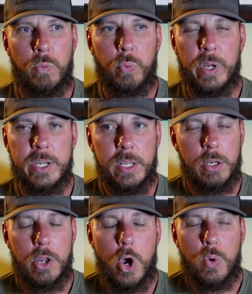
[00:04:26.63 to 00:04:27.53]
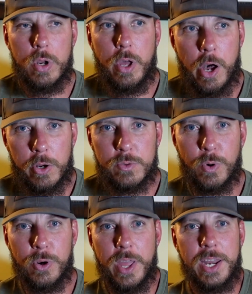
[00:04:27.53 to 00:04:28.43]
We didn't know where the hogs
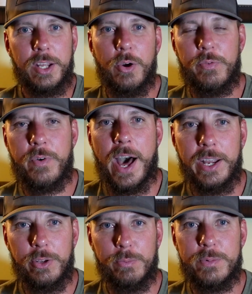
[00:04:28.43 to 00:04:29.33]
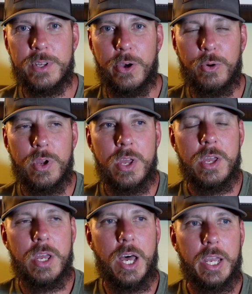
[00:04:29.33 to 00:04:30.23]
were. They had to go find them. So
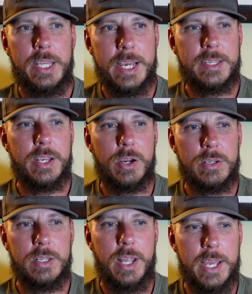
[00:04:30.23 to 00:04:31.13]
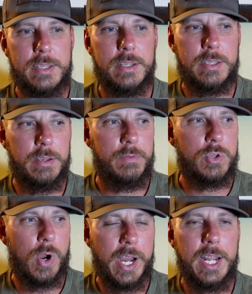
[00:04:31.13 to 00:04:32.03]
yes, there's an essence of
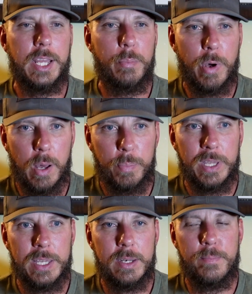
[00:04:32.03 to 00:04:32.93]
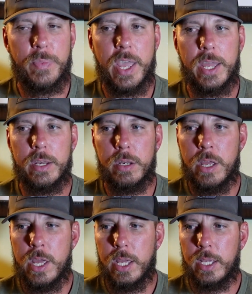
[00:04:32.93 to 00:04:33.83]
training a puppy and
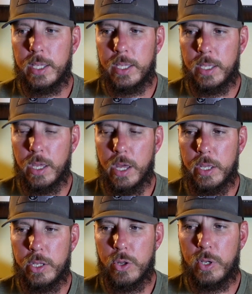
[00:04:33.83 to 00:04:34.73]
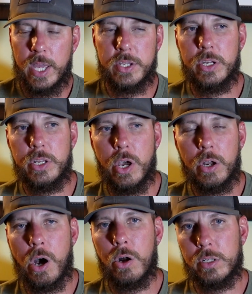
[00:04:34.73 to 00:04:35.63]
catching a
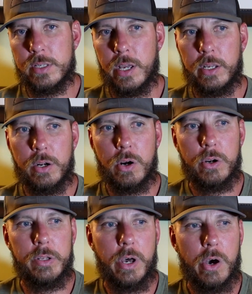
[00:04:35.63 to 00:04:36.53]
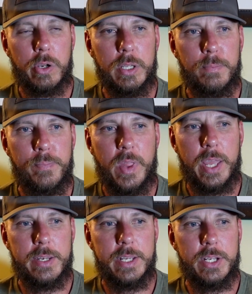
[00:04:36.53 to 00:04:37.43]
young hog that's not going to hurt a dog,
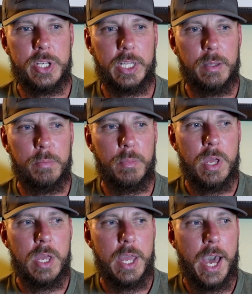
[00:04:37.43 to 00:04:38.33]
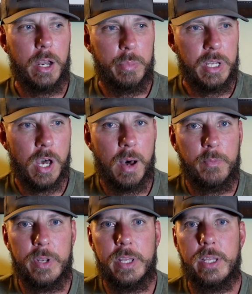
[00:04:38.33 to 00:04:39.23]
and teaching them how to be
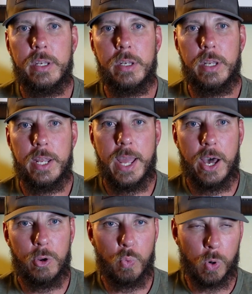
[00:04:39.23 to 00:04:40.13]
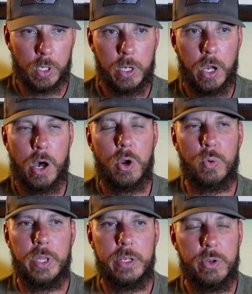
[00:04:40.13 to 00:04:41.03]
confident and how to work a hog
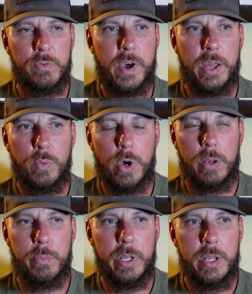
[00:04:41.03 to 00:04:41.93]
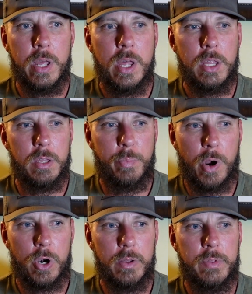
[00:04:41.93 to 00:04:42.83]
when they do find one. But the
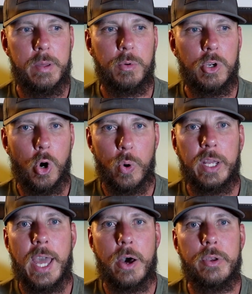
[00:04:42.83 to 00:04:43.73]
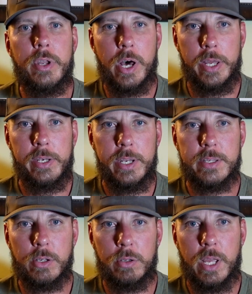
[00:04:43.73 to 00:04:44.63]
part of them going out and hunting
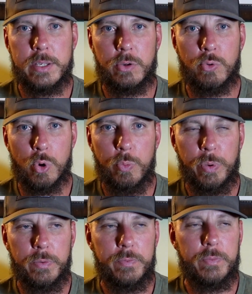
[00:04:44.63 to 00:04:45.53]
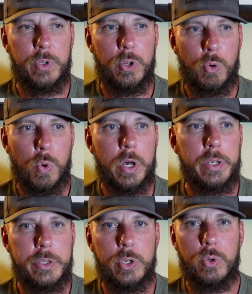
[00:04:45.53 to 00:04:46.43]
as a group of
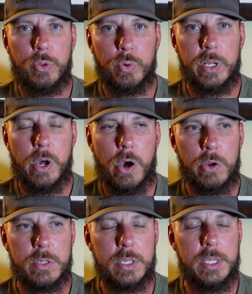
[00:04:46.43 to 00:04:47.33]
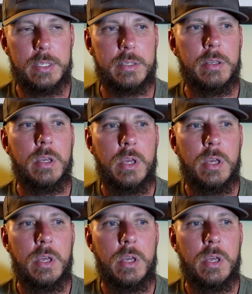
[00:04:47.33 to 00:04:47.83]
1, 2, 3 dogs is